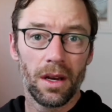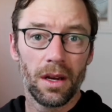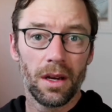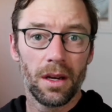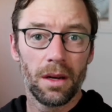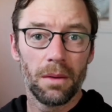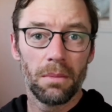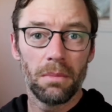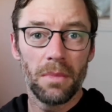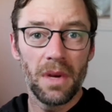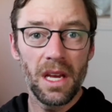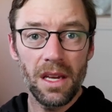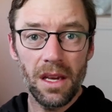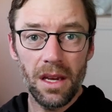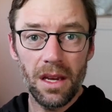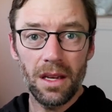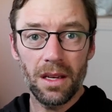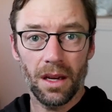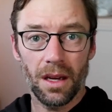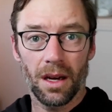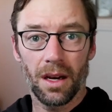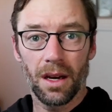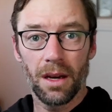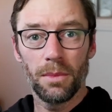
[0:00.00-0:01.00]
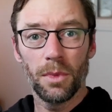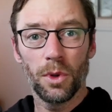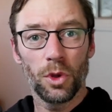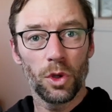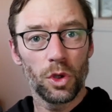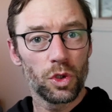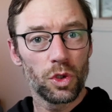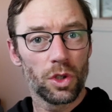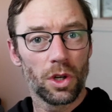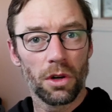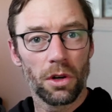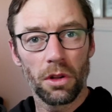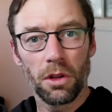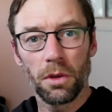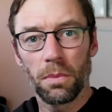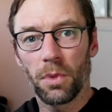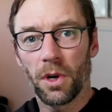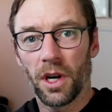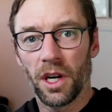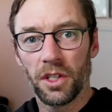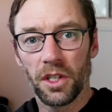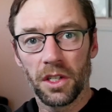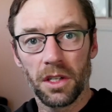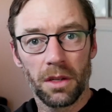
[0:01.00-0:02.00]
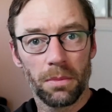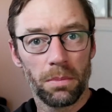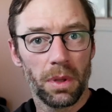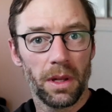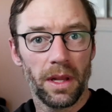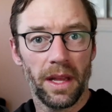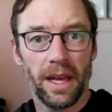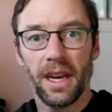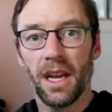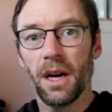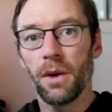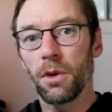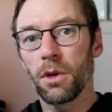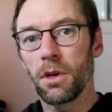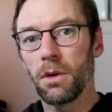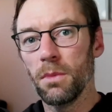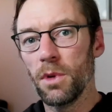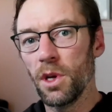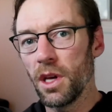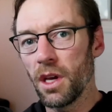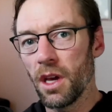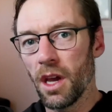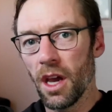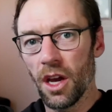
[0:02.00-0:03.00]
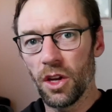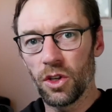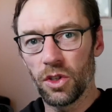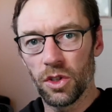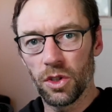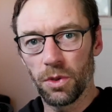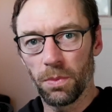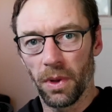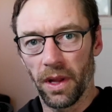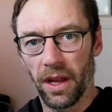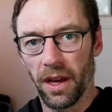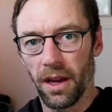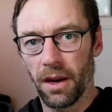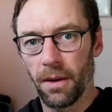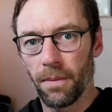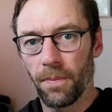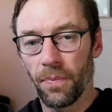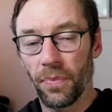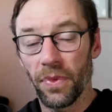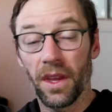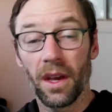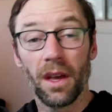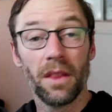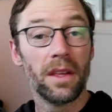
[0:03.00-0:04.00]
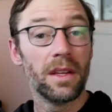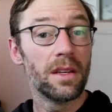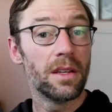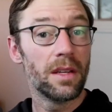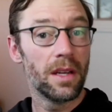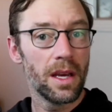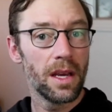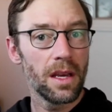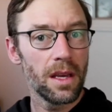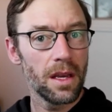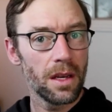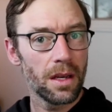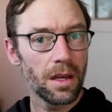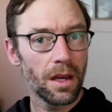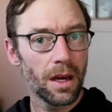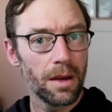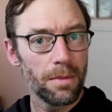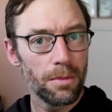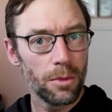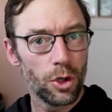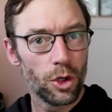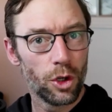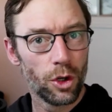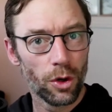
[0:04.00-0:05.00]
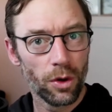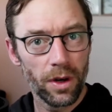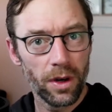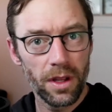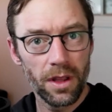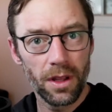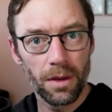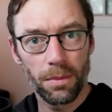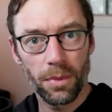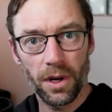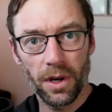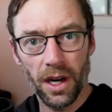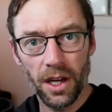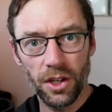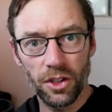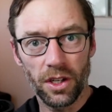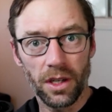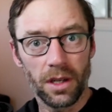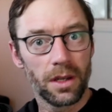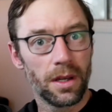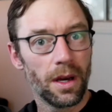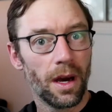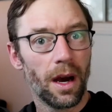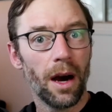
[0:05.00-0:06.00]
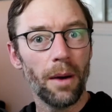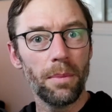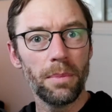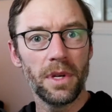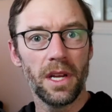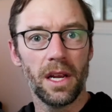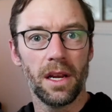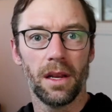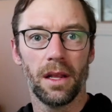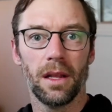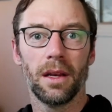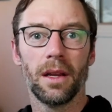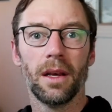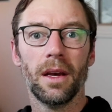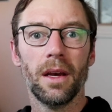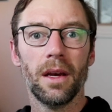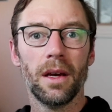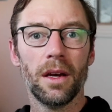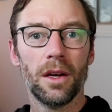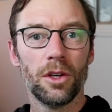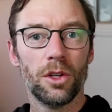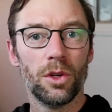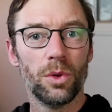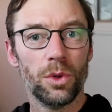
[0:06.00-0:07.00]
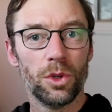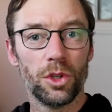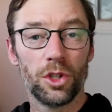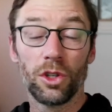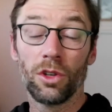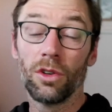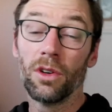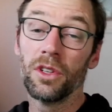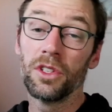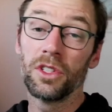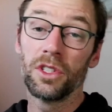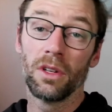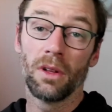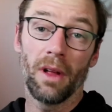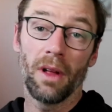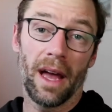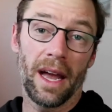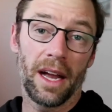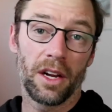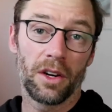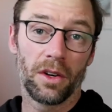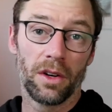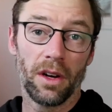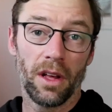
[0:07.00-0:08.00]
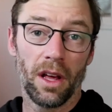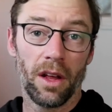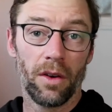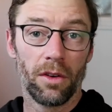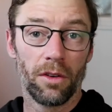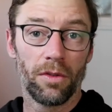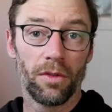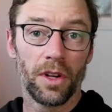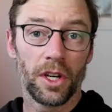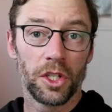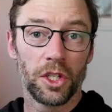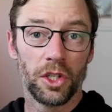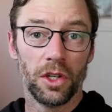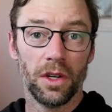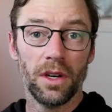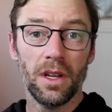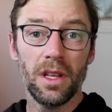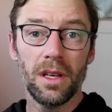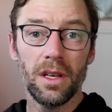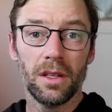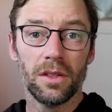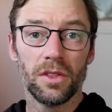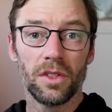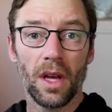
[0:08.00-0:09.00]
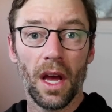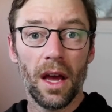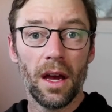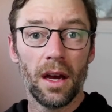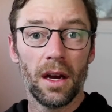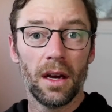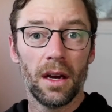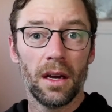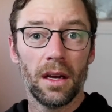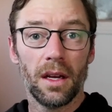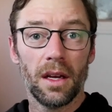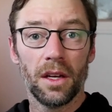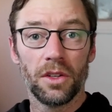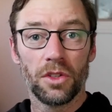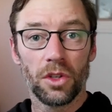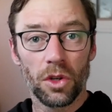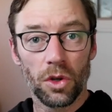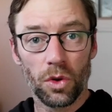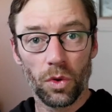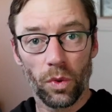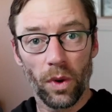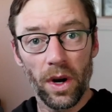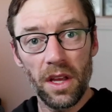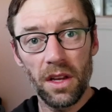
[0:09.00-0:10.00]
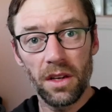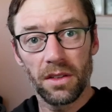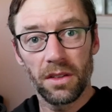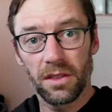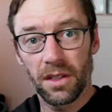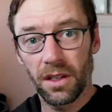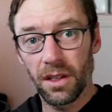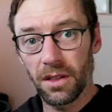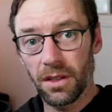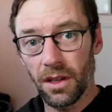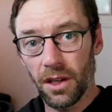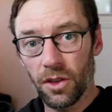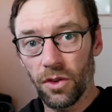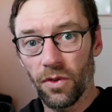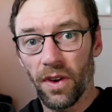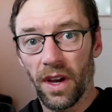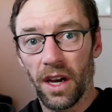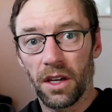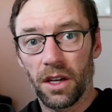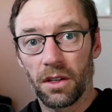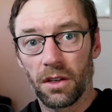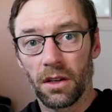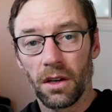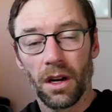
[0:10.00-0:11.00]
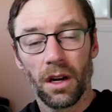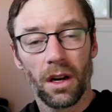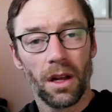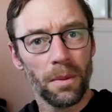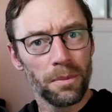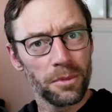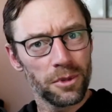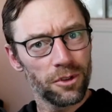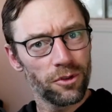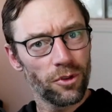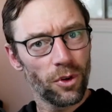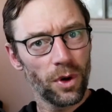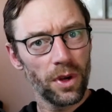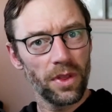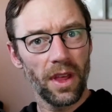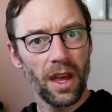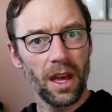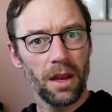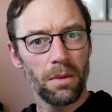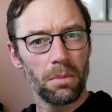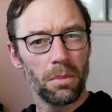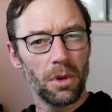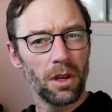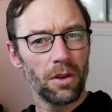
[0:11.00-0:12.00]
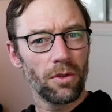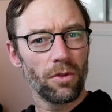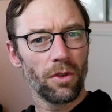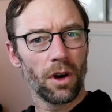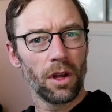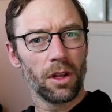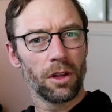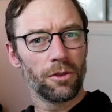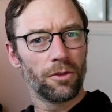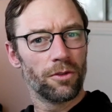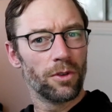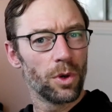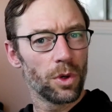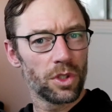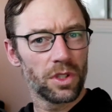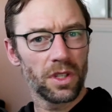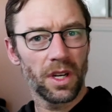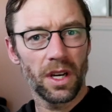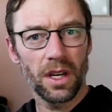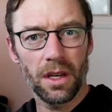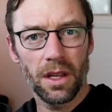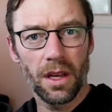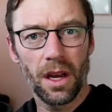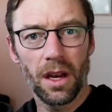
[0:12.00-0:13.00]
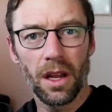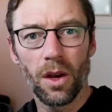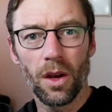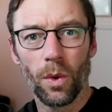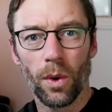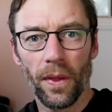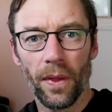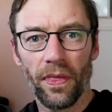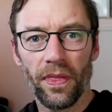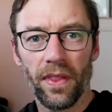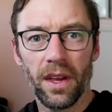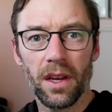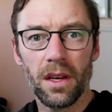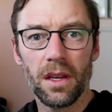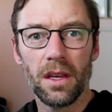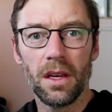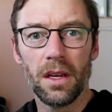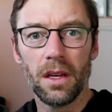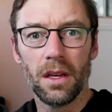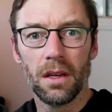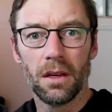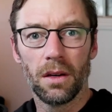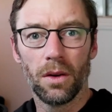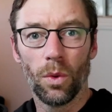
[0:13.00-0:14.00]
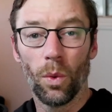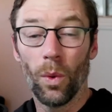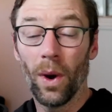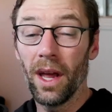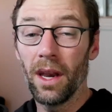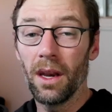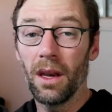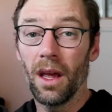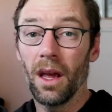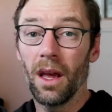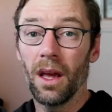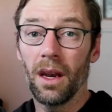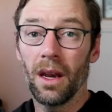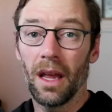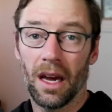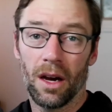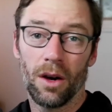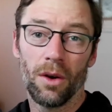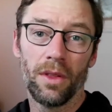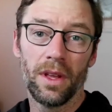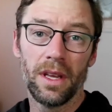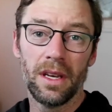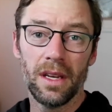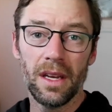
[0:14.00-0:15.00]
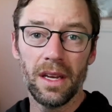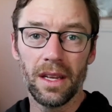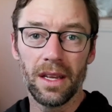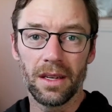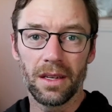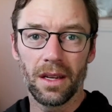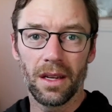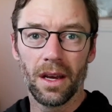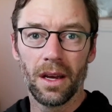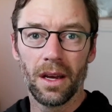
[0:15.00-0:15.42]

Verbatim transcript: Making time at the start of the project to plan out a communications plan, and then taking time during the project to update it to ensure it's still accurate and reflects your needs, is a great success factor and helps avoid that pitfall of folks not getting what they need, when and how they need it.